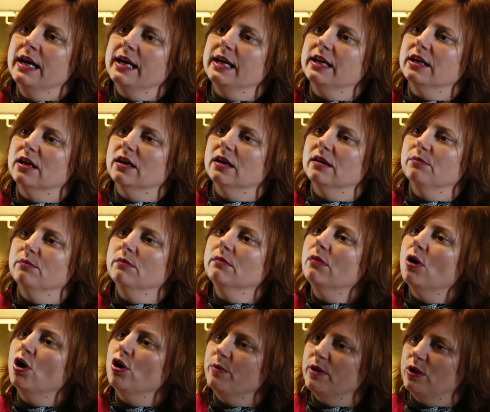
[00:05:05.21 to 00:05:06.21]
in a
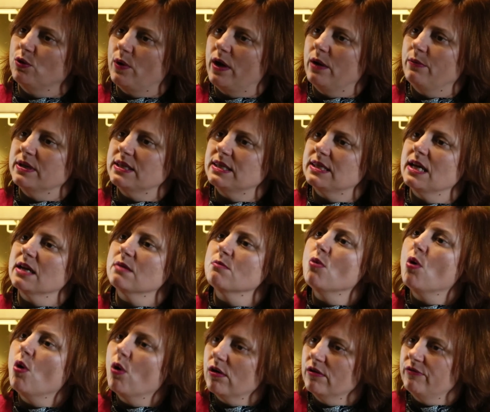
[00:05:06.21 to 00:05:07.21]
moment where we're seeing
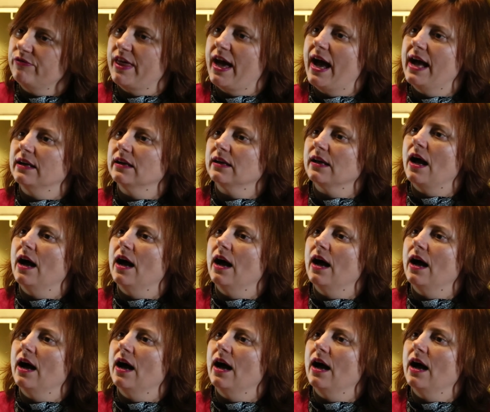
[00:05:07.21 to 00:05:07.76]
more of that